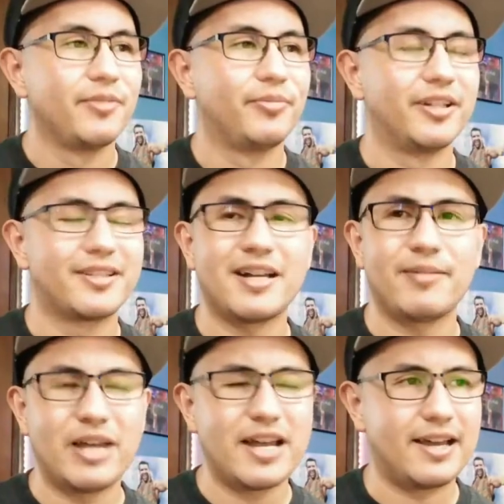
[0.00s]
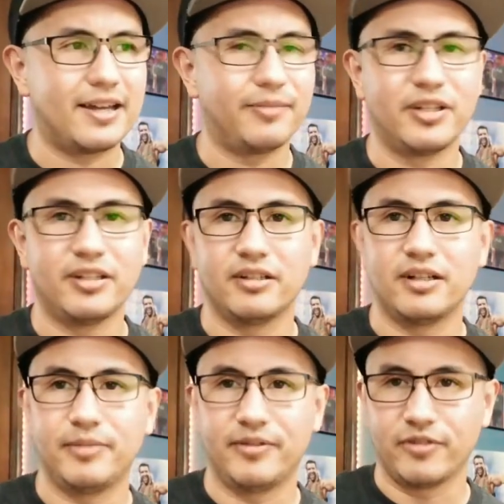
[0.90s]
but it's not bad. I mean,
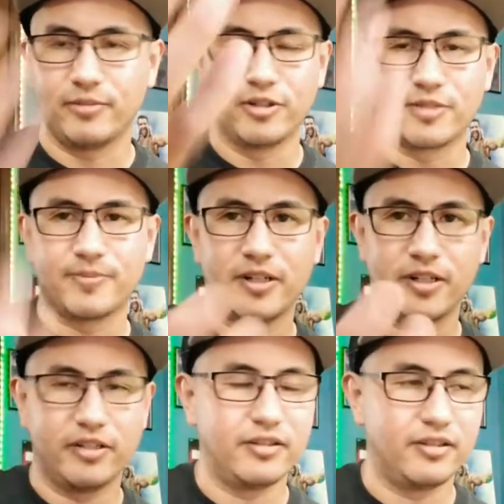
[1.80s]
for the most part,